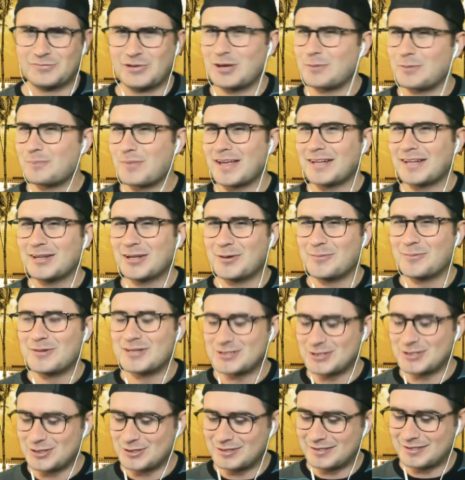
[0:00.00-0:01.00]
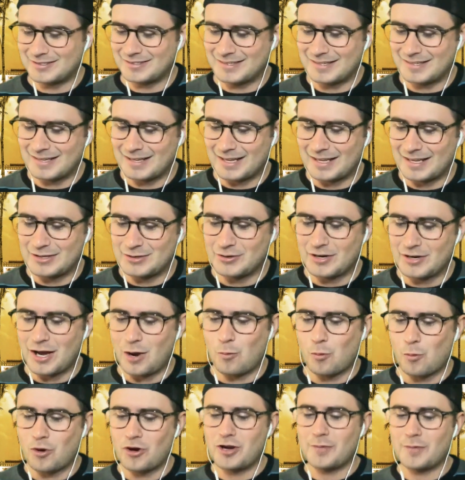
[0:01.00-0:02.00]
like Bedlam isn't. You're
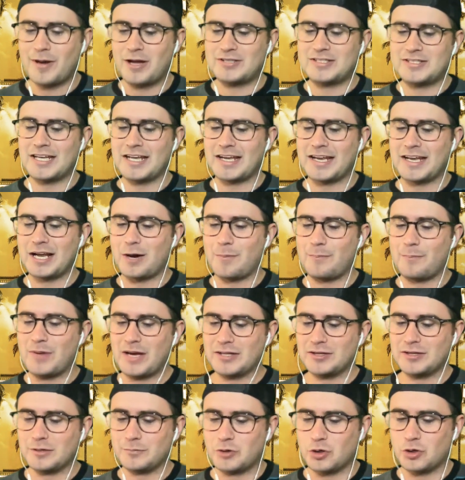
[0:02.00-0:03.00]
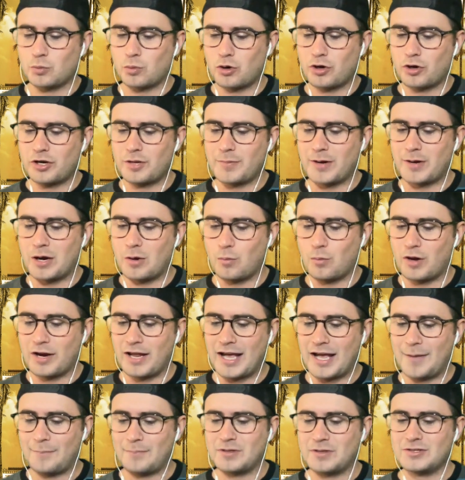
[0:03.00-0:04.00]
not worried about taking out Bedlam. You're worried about
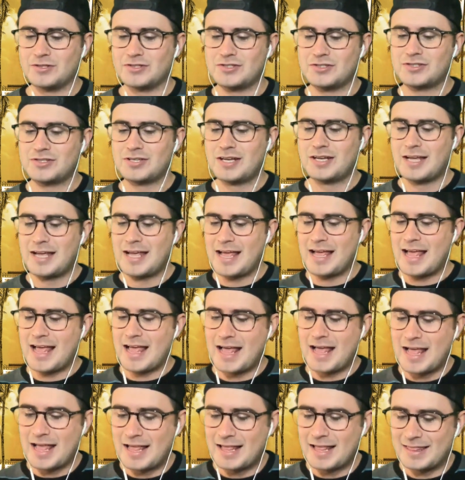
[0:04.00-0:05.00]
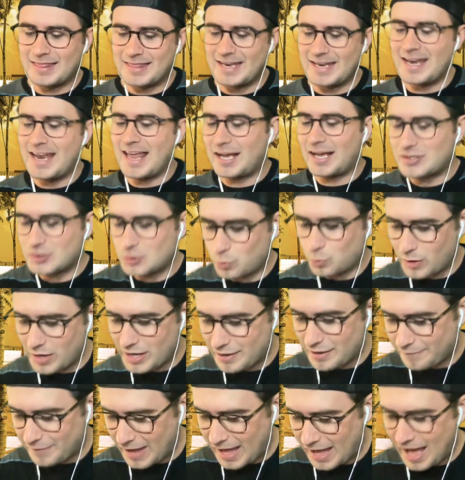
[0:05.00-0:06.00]
what happens the next
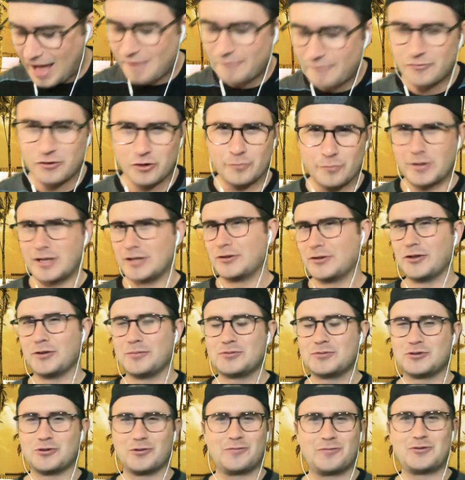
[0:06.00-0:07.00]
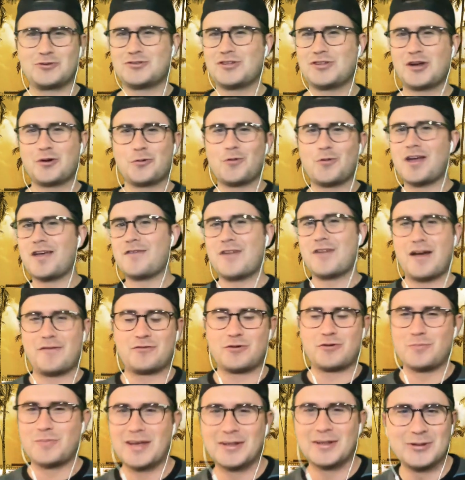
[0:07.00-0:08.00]
wave after Bedlam. So if there's not a wave
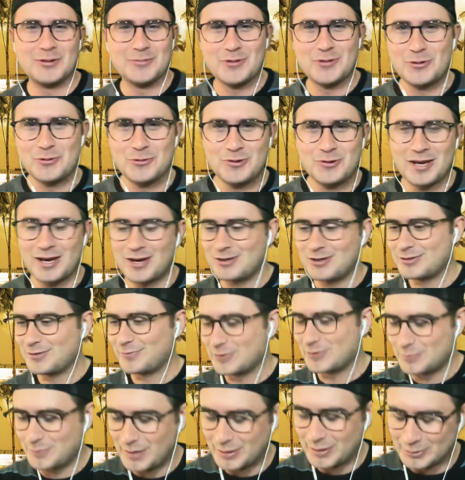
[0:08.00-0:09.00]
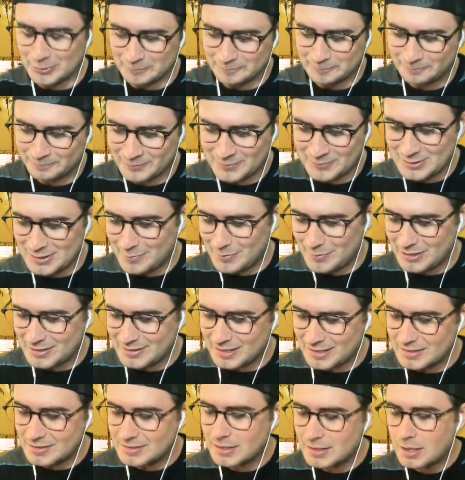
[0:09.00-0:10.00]
after Bedlam, then who cares if it's Bedlam? Does that make
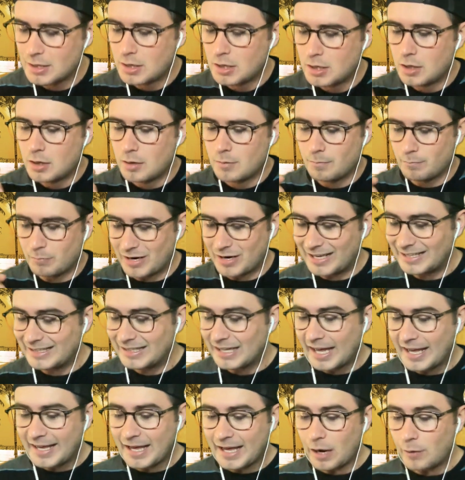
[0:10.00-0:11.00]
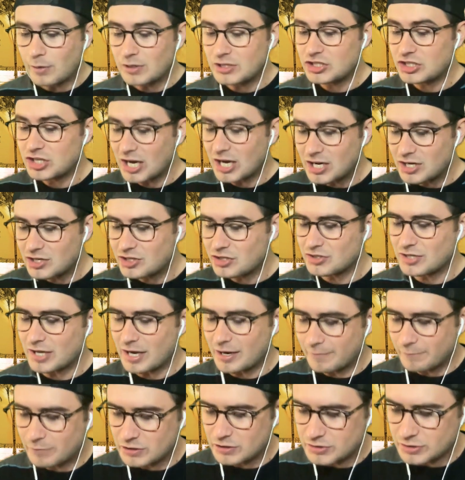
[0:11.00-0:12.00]
sense? But I like how it changes
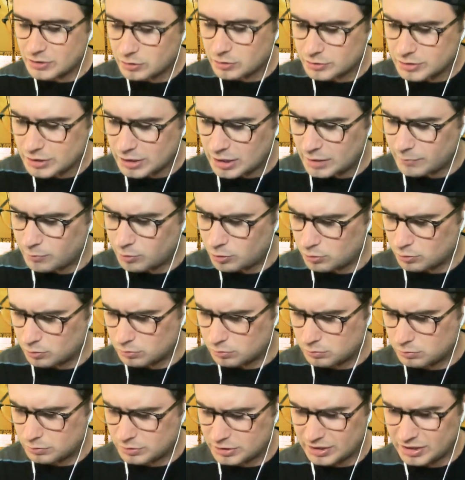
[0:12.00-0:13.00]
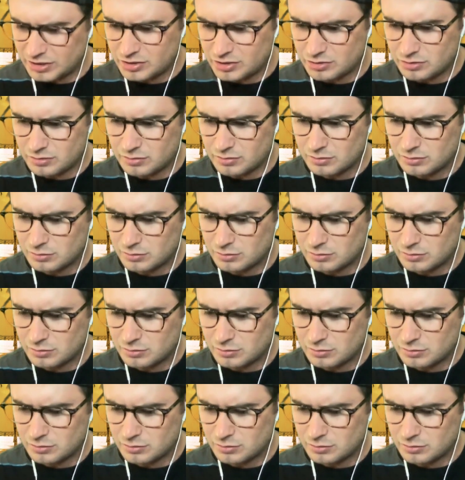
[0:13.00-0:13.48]
every single time. Ooh, did it?